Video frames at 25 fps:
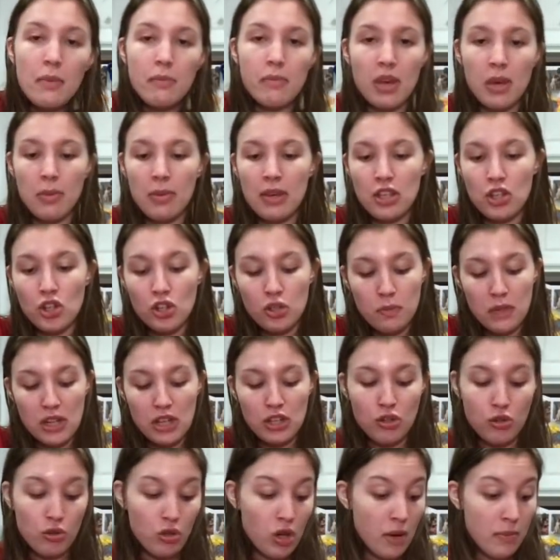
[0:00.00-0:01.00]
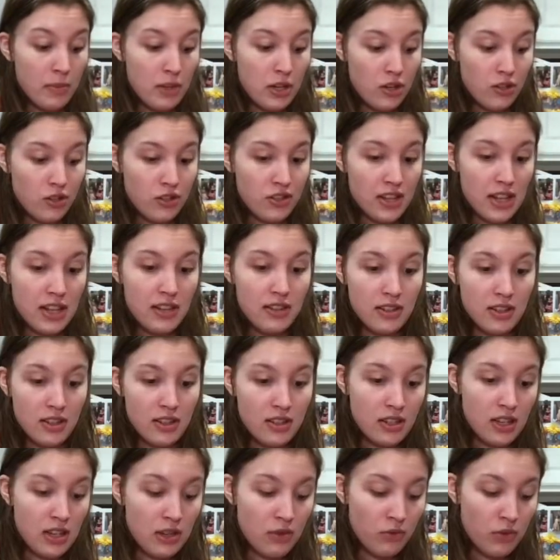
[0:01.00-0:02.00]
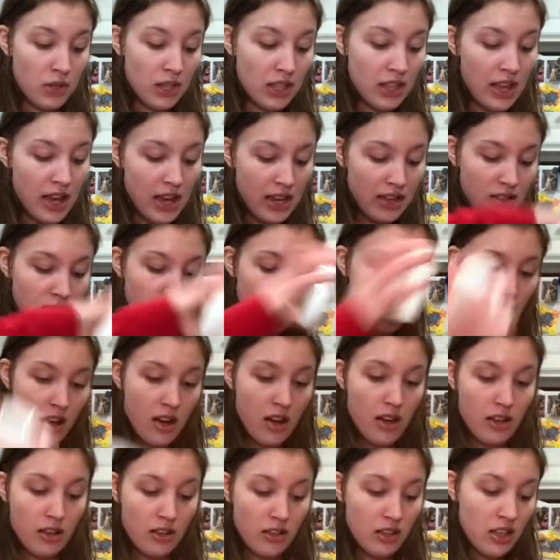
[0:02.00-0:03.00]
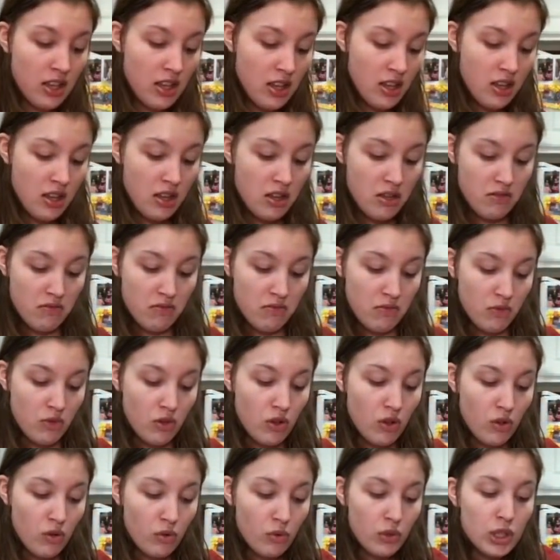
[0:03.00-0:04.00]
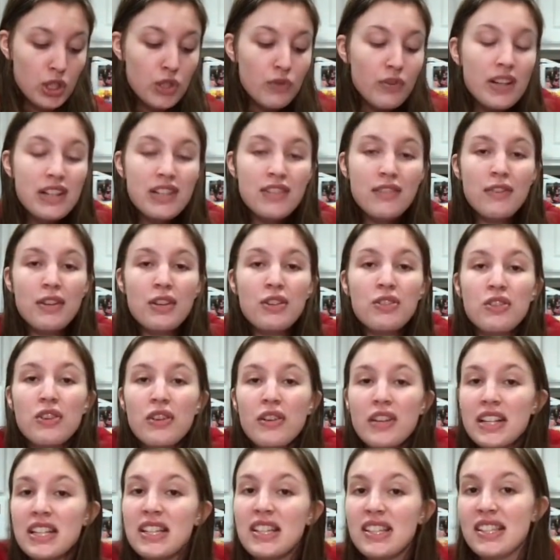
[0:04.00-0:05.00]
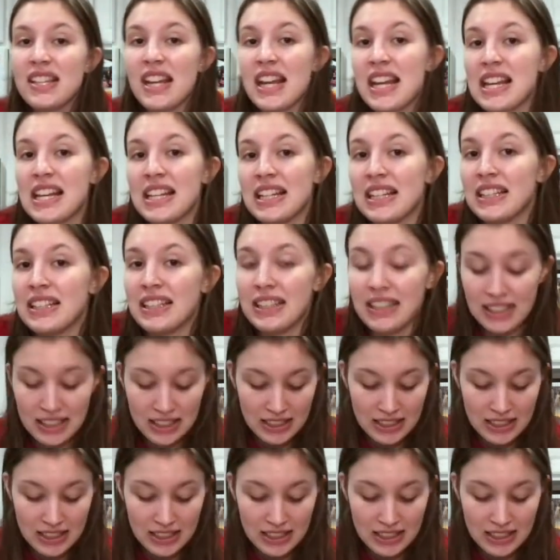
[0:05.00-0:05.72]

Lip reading: maybe it just makes you come to your senses and realize which friends of yours are insane.